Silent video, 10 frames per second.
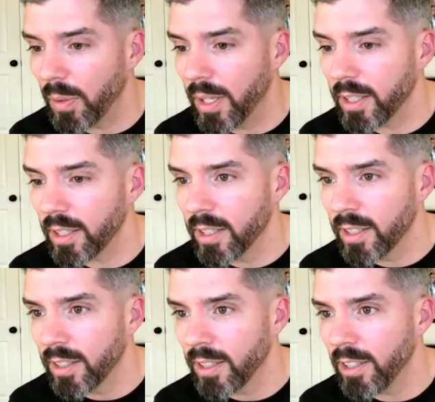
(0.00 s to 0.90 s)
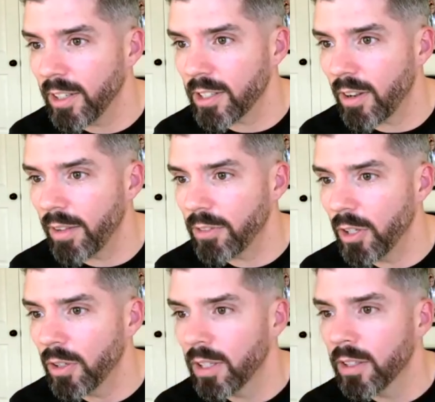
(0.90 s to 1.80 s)
quick. You guys don't have
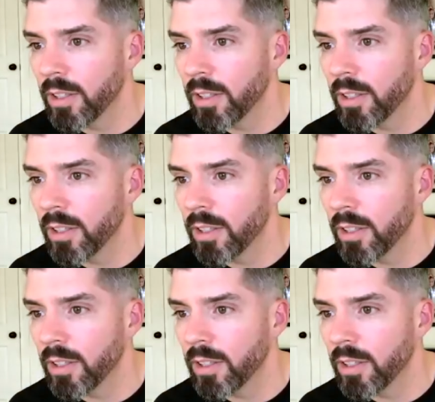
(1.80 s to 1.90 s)
to,